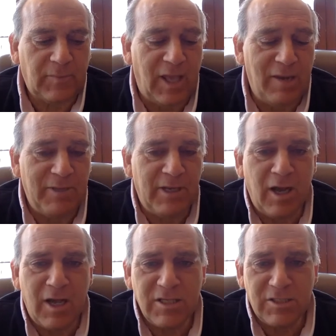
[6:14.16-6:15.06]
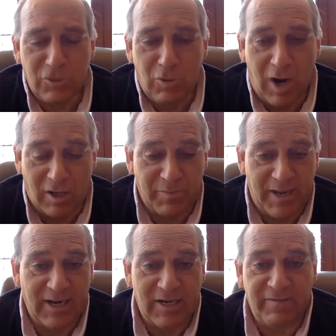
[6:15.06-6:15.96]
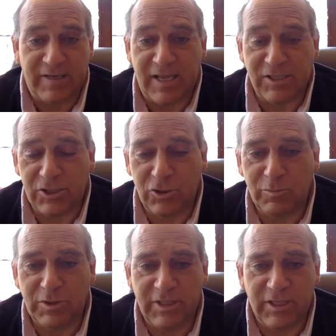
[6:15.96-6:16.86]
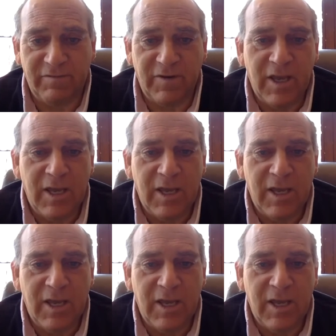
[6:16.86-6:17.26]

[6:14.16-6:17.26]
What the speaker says: And because you aren't paying enough attention, you believe,